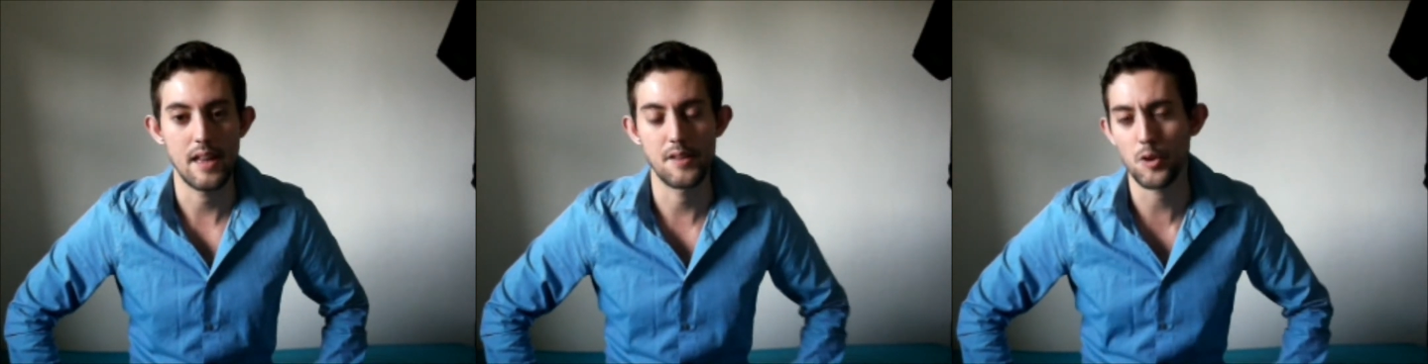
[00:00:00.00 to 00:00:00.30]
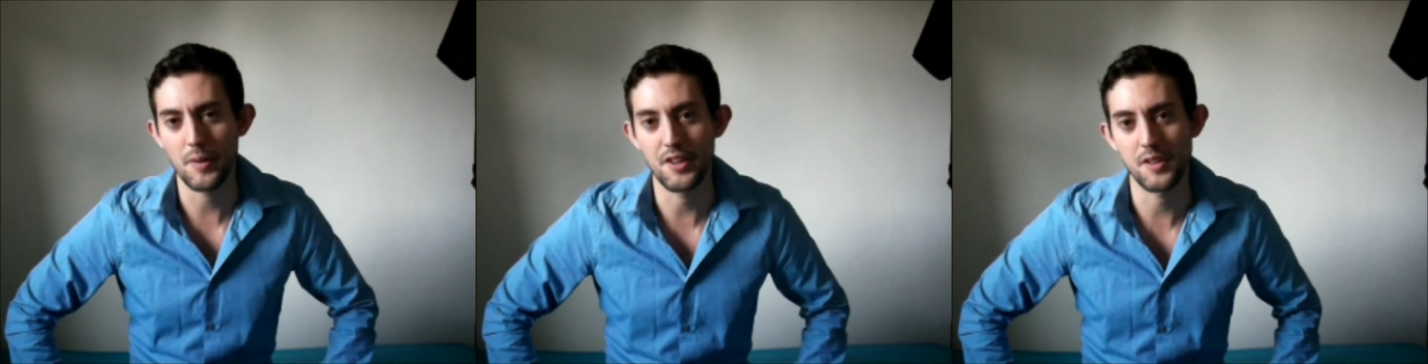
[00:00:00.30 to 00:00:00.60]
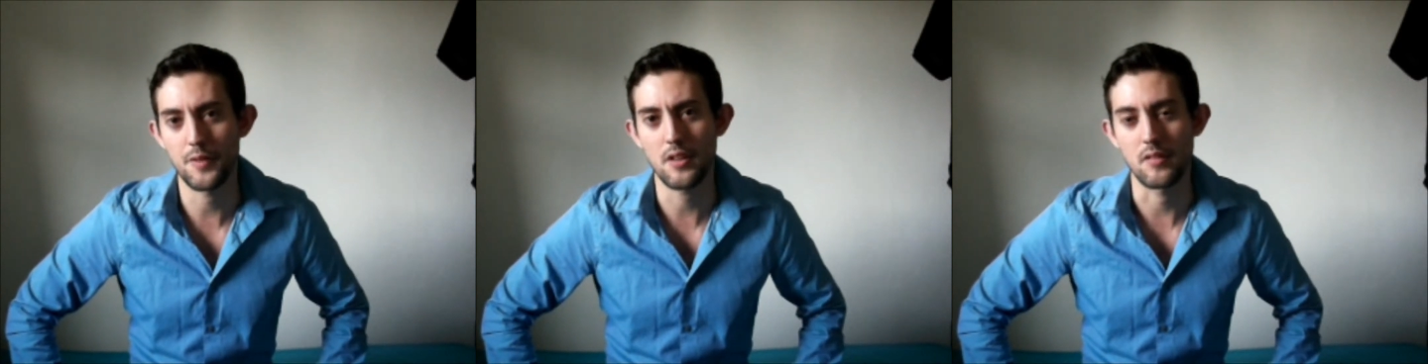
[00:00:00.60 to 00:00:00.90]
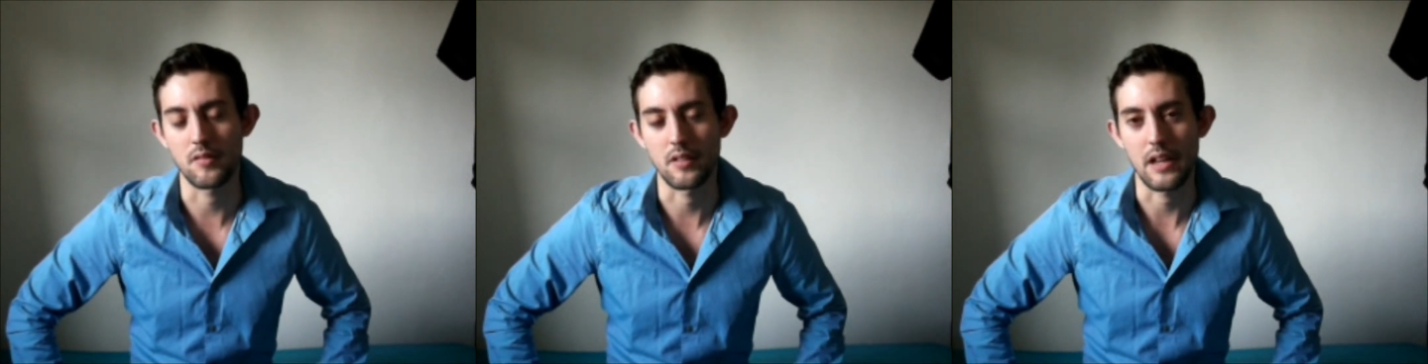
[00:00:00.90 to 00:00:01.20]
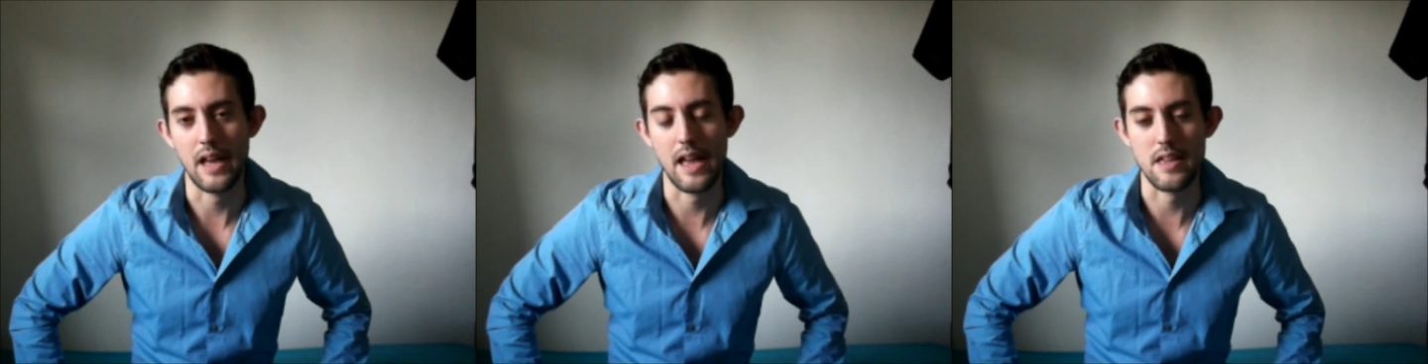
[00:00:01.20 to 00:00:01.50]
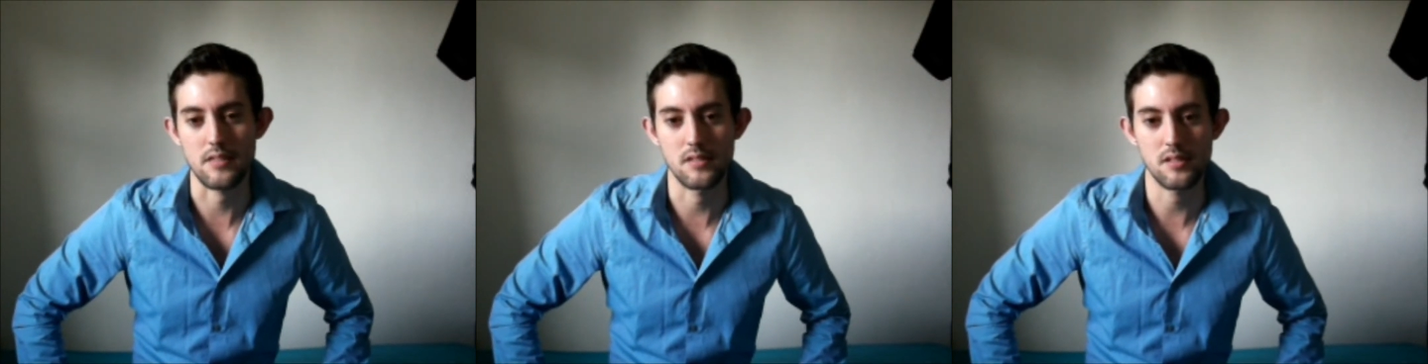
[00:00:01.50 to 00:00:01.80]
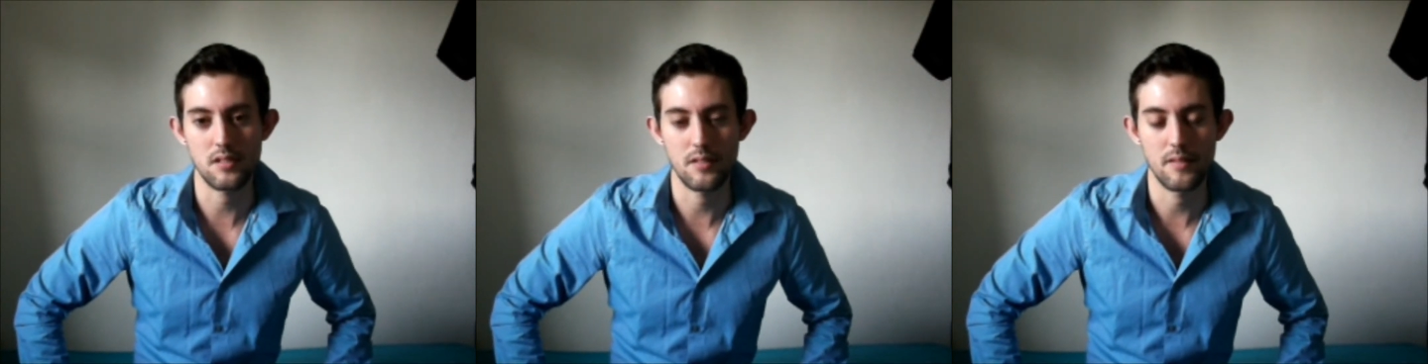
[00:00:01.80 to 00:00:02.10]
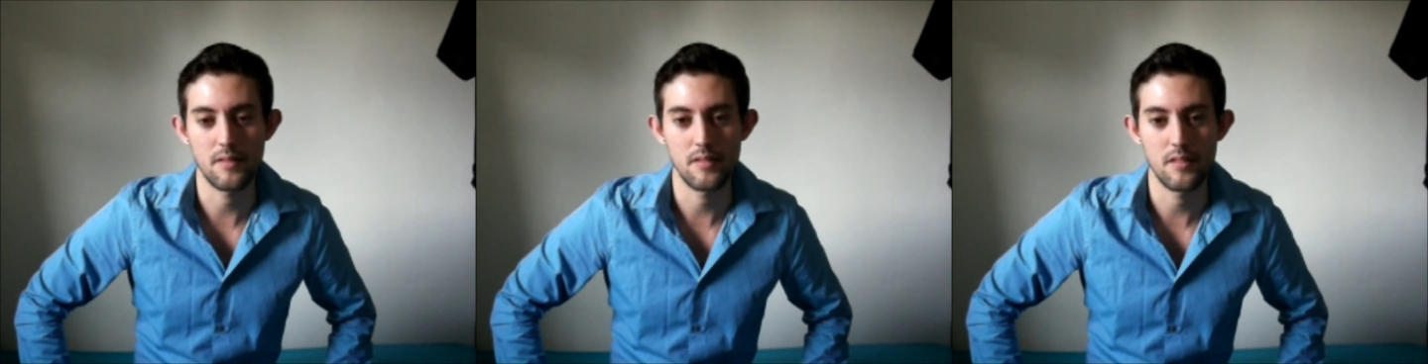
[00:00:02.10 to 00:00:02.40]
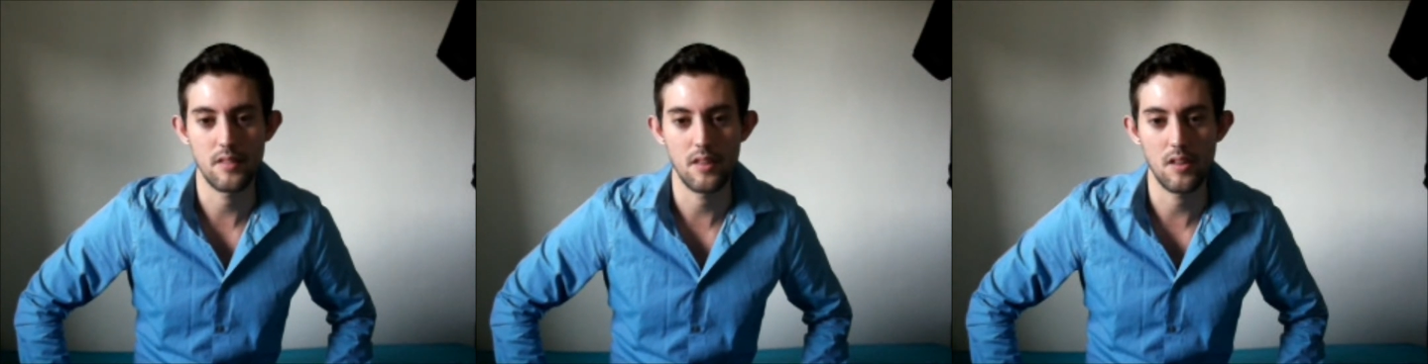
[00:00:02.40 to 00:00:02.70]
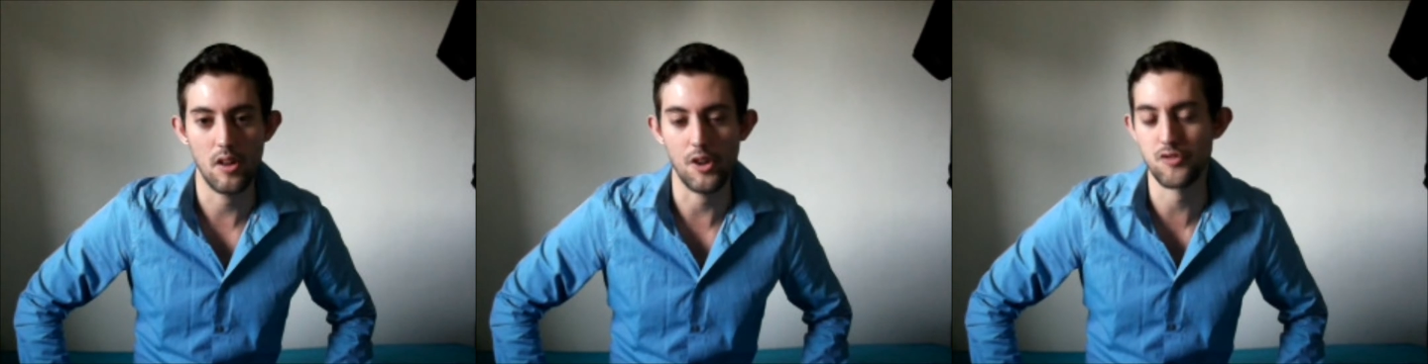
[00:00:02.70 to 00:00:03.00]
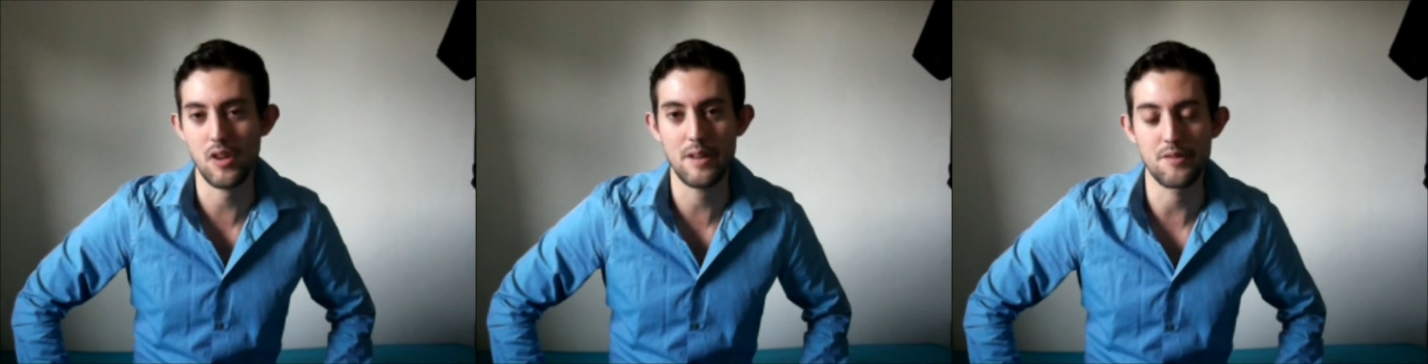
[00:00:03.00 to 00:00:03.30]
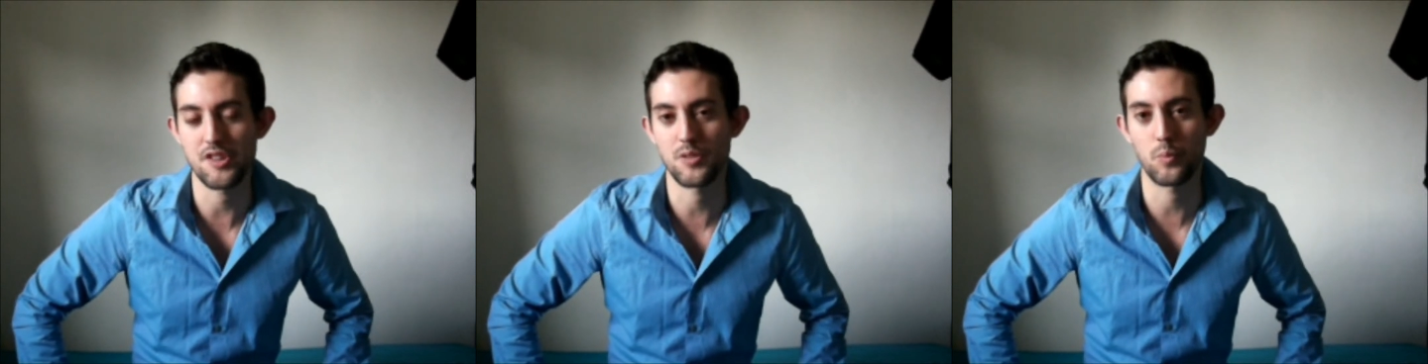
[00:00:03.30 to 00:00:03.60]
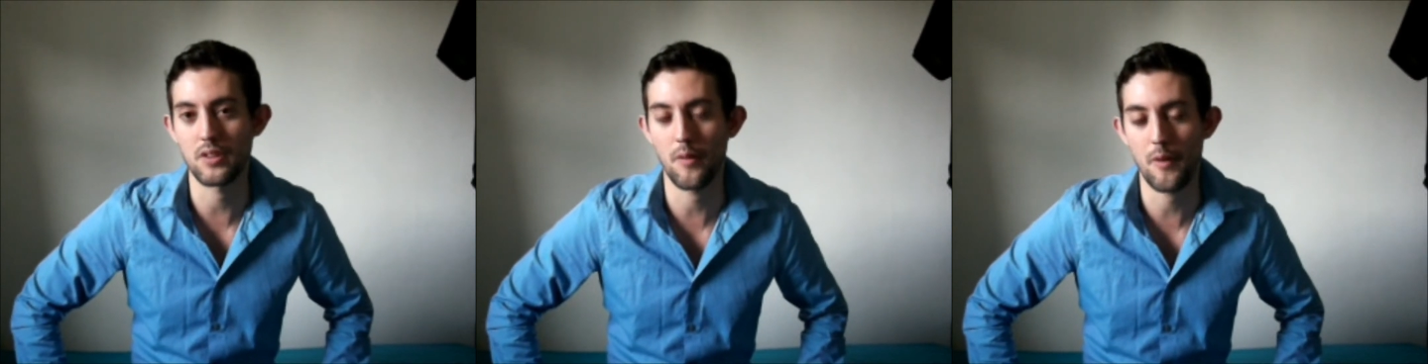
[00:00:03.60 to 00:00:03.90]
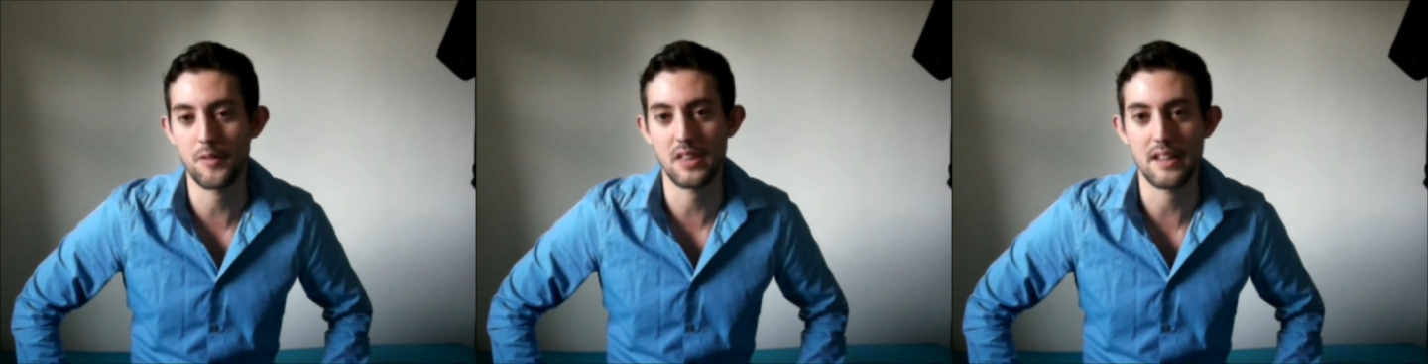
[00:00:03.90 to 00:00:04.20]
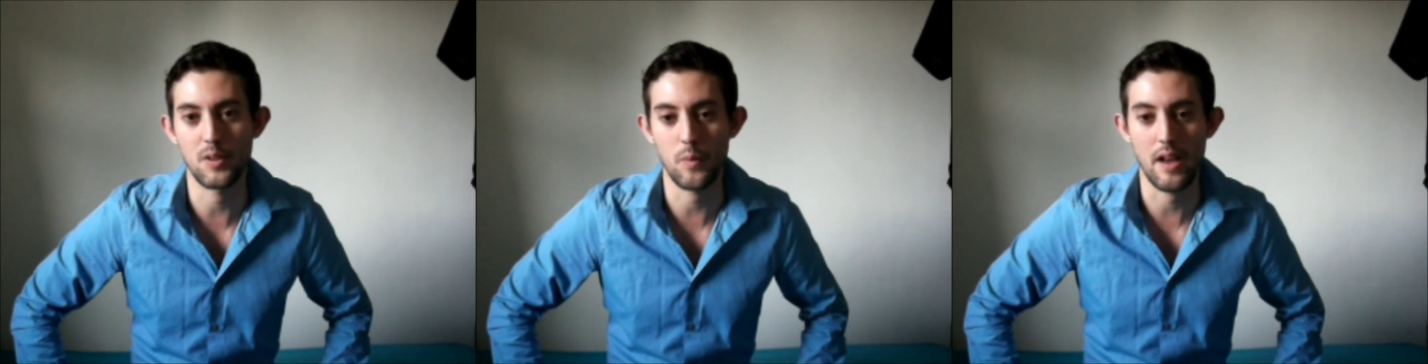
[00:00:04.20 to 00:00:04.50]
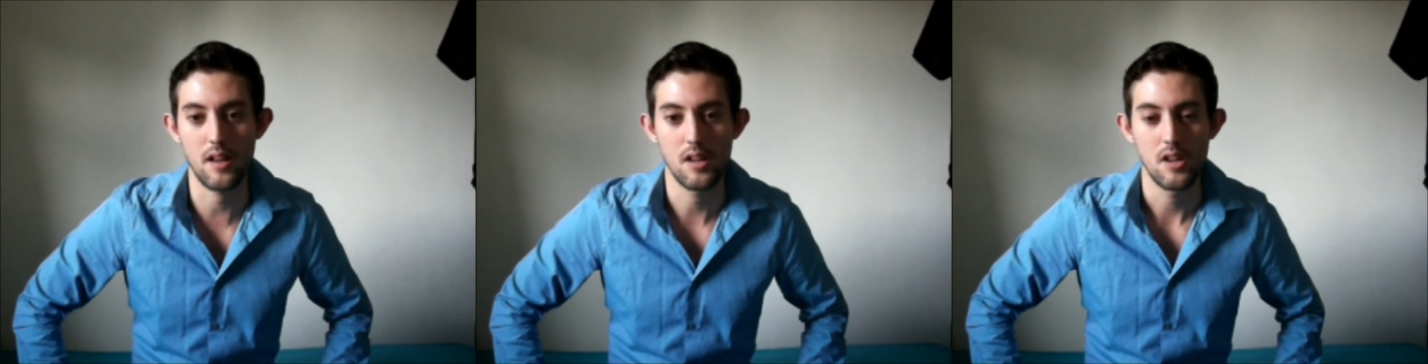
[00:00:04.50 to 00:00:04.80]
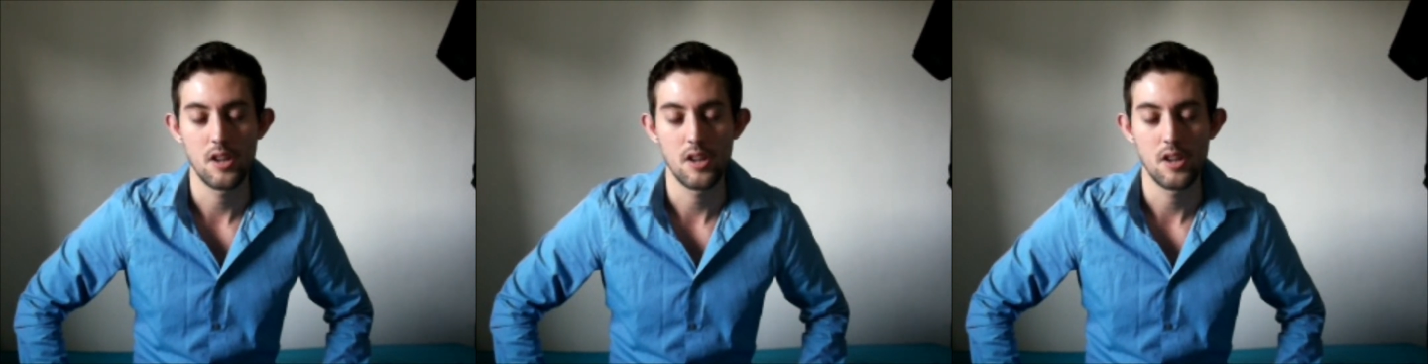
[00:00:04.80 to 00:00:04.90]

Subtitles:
is all because of you. And Australia was just one of those things where